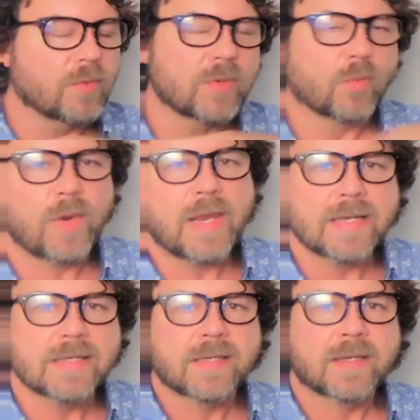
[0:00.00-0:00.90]

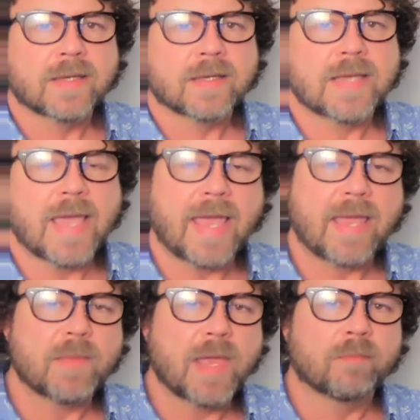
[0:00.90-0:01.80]
wind
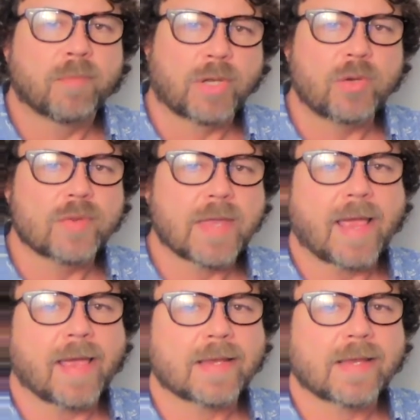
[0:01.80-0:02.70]
came and blew
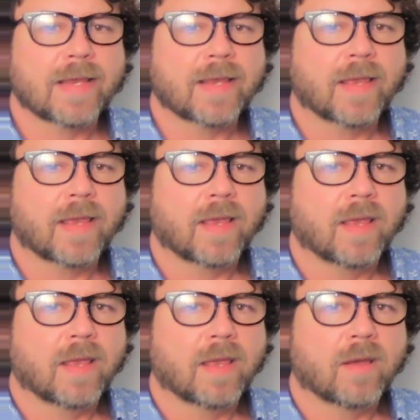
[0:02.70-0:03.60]
that,
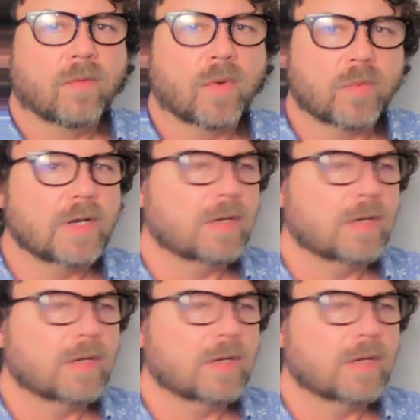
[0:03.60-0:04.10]
what would it